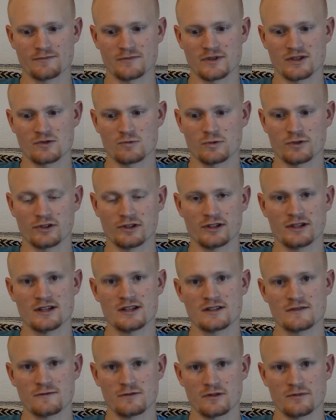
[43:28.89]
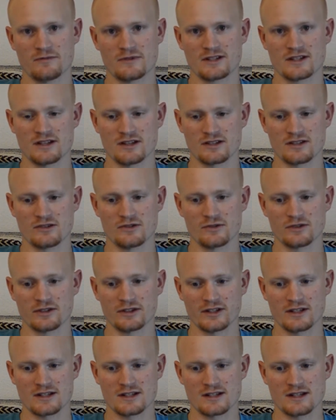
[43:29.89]
is released from the cell's
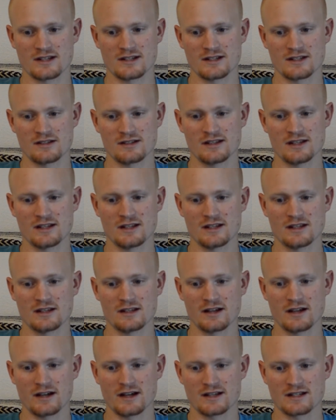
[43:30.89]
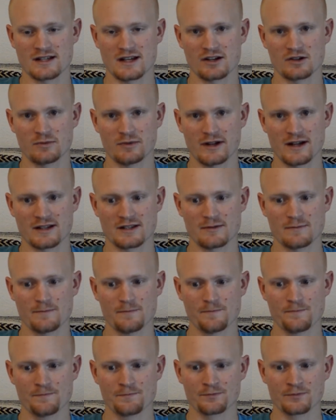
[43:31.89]
nucleus into the cytoplasm,
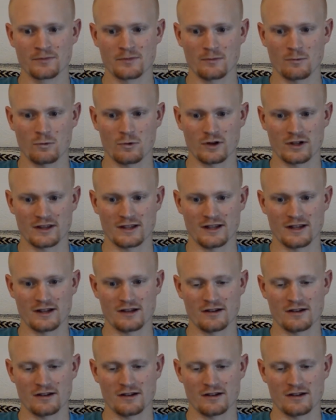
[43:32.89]
where it then